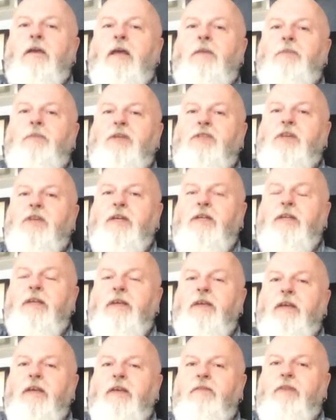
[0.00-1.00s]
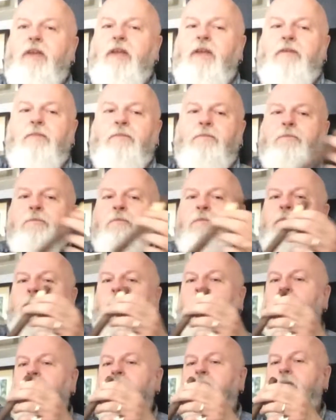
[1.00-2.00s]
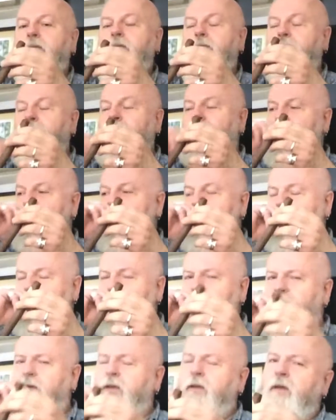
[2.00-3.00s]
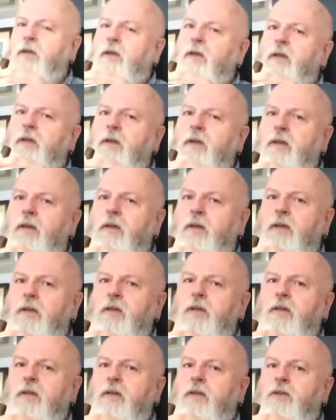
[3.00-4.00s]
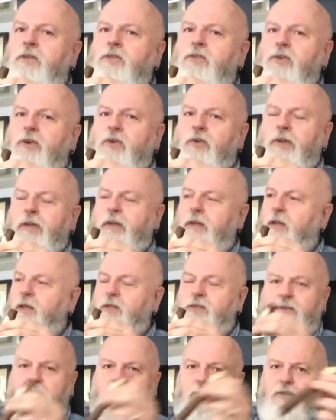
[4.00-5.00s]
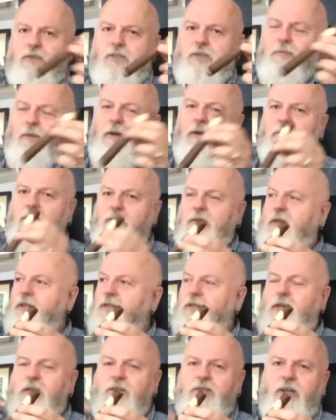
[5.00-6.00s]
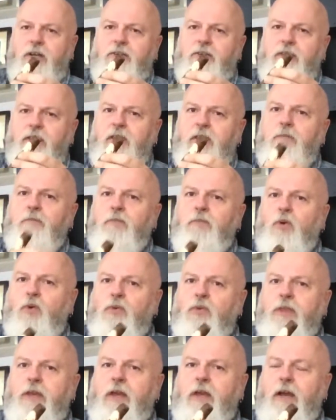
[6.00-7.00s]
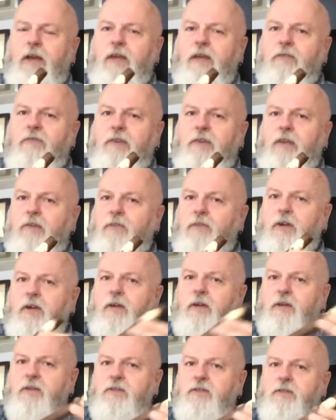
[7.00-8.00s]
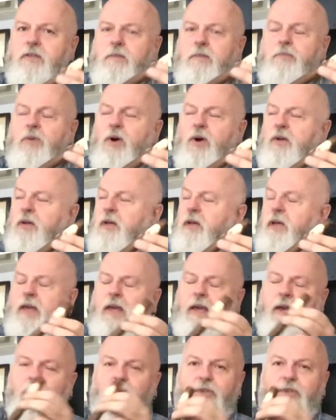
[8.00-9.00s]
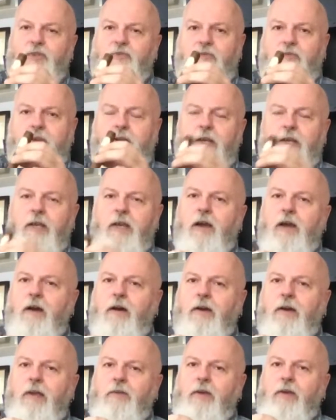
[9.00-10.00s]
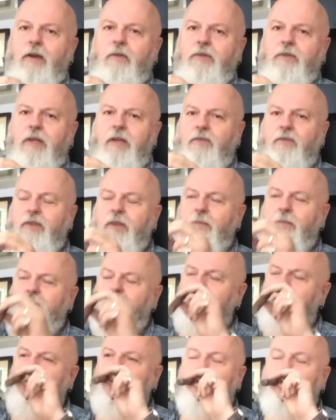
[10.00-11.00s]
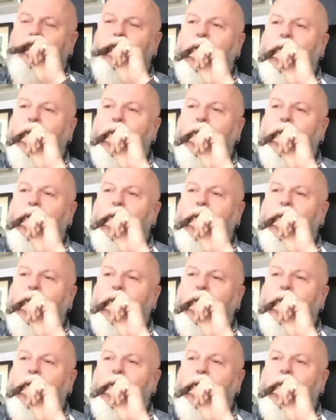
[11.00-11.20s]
Happy Sunday evening. Sorry, it's not the smoke, it's actually I think more the hay fever, because the pollen count is really high around here at the moment.